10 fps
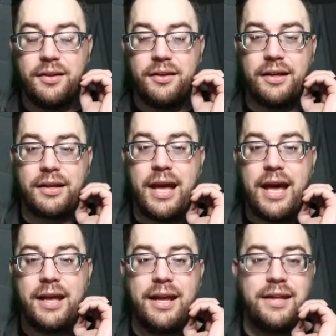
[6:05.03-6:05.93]

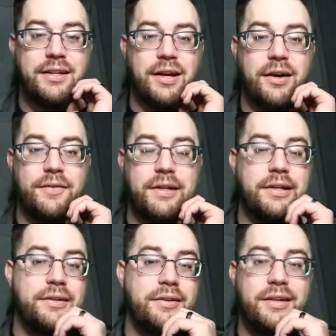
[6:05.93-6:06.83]
cat and the oven
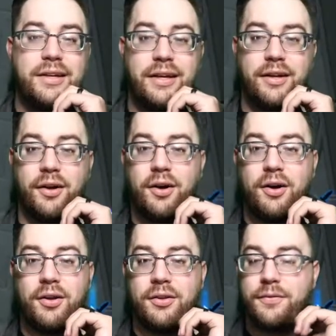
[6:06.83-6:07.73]
and
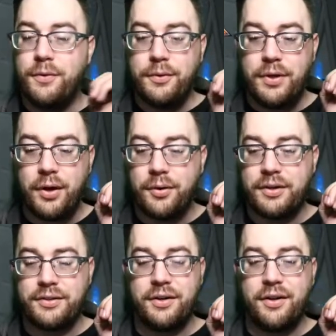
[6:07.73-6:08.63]
all the food
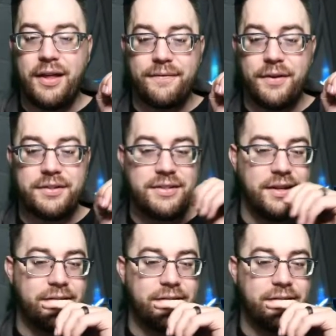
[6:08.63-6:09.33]
tokens and all that fun stuff.